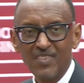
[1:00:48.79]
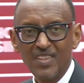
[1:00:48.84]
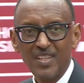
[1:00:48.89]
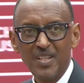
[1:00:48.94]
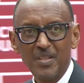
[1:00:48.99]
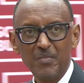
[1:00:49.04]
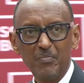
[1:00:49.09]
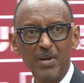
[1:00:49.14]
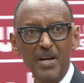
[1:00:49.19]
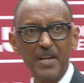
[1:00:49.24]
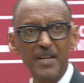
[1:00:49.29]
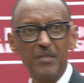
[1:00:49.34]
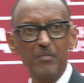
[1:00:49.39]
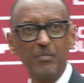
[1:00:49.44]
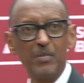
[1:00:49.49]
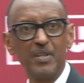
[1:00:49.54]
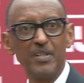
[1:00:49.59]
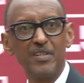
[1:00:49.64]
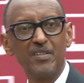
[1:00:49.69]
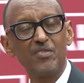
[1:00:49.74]
in the
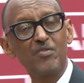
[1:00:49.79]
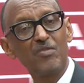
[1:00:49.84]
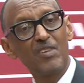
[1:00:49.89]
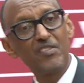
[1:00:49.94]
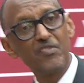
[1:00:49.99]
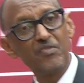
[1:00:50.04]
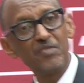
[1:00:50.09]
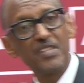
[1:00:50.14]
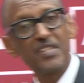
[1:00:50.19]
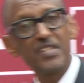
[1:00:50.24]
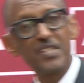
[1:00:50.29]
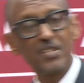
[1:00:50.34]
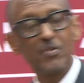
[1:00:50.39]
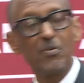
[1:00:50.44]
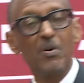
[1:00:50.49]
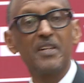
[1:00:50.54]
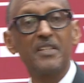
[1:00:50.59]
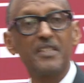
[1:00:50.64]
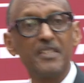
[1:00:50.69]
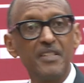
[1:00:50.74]
parliament to address
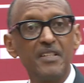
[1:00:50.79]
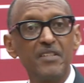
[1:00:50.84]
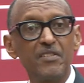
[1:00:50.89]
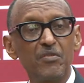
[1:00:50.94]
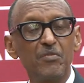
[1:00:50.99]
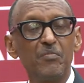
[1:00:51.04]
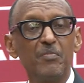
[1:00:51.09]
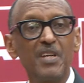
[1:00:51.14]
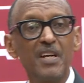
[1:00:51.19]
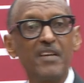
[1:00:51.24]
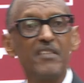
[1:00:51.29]
what needs to be